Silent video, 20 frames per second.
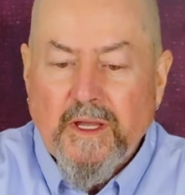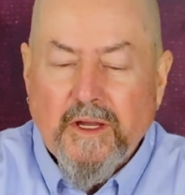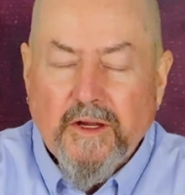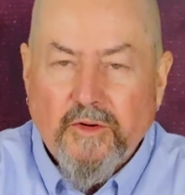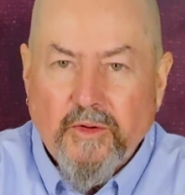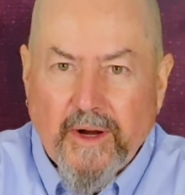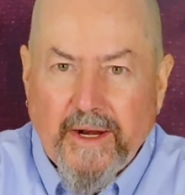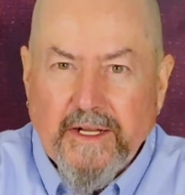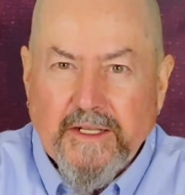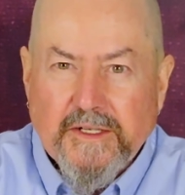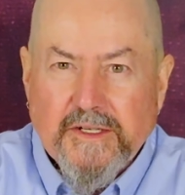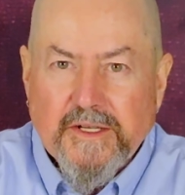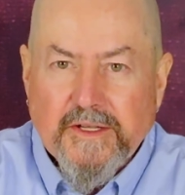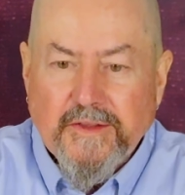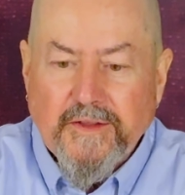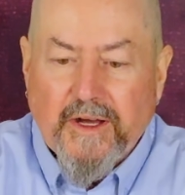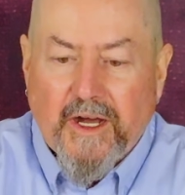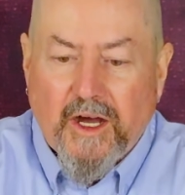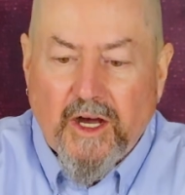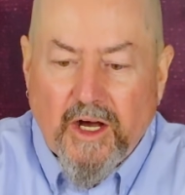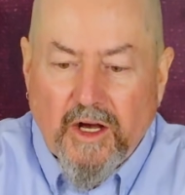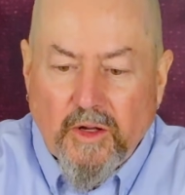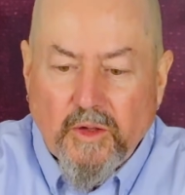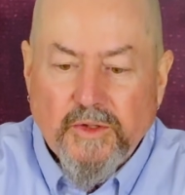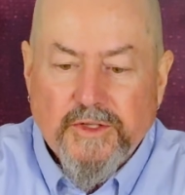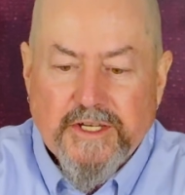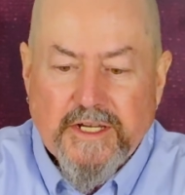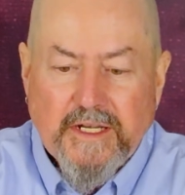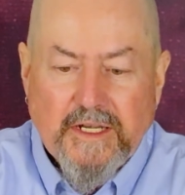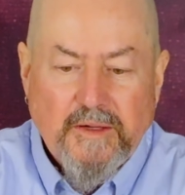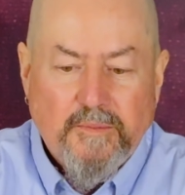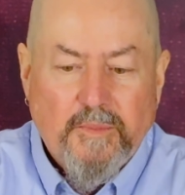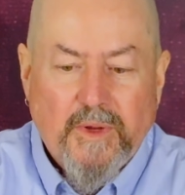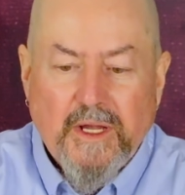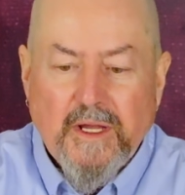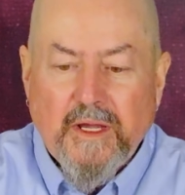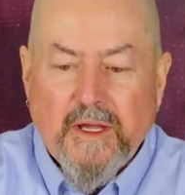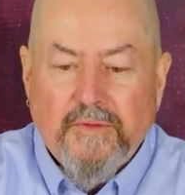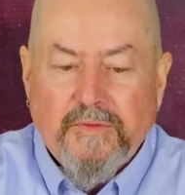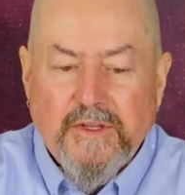Credit to the whole team.
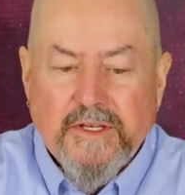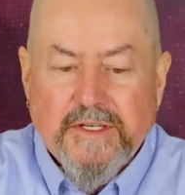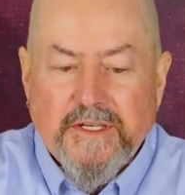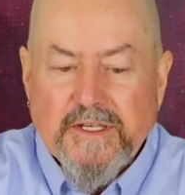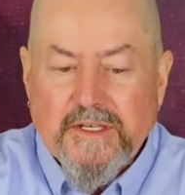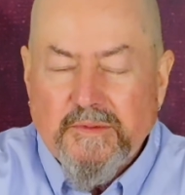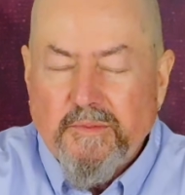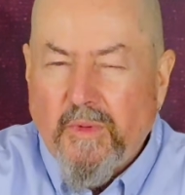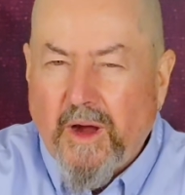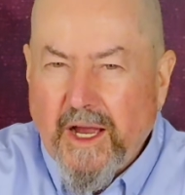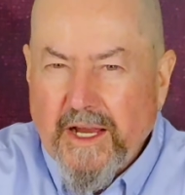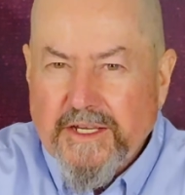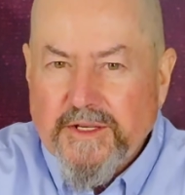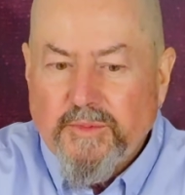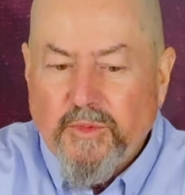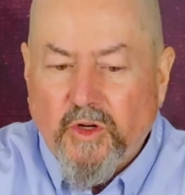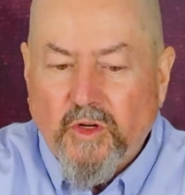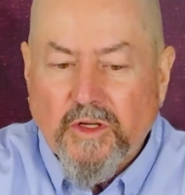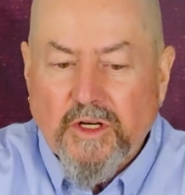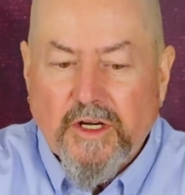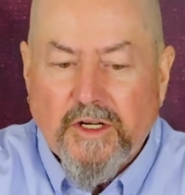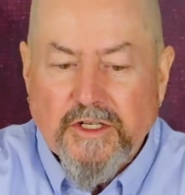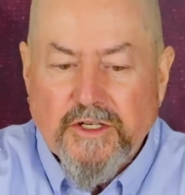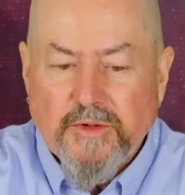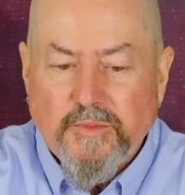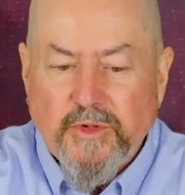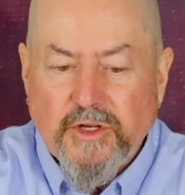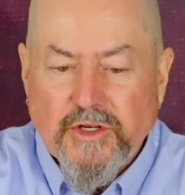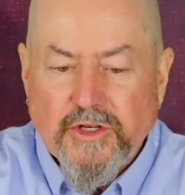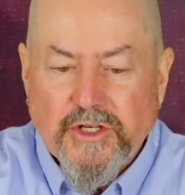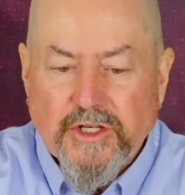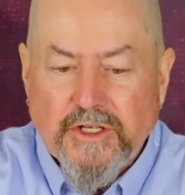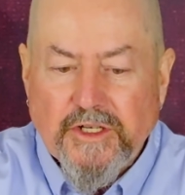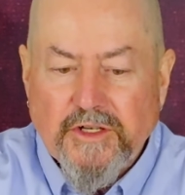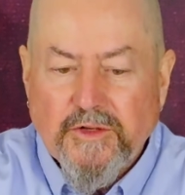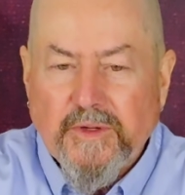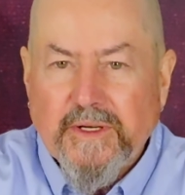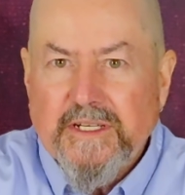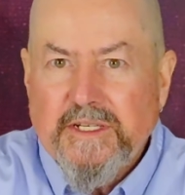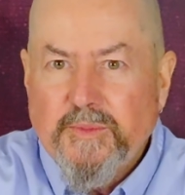This is my small contribution
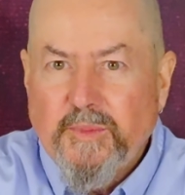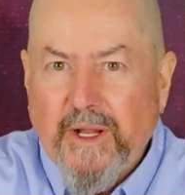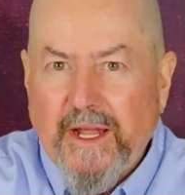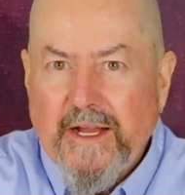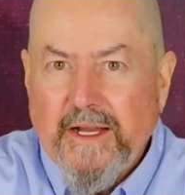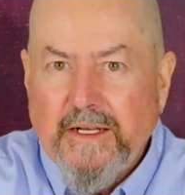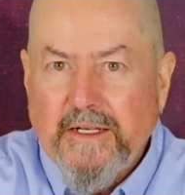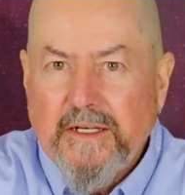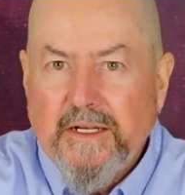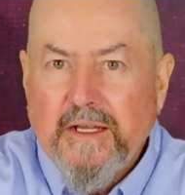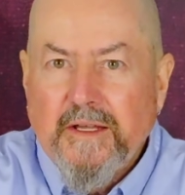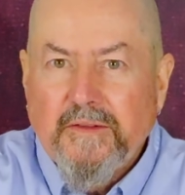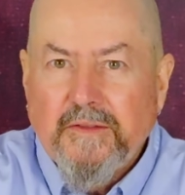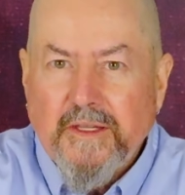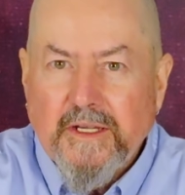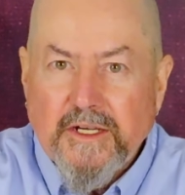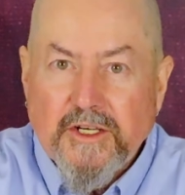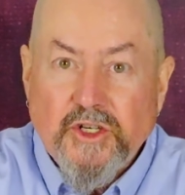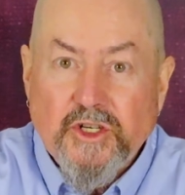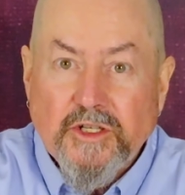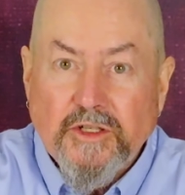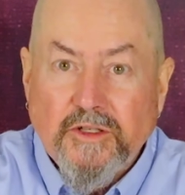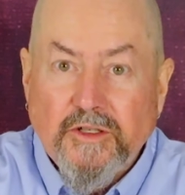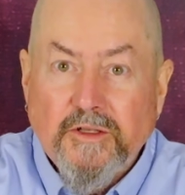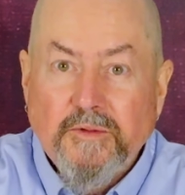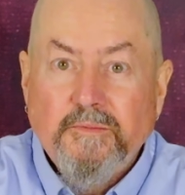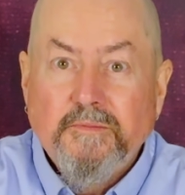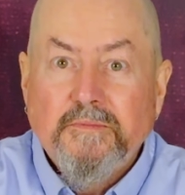to explain the issue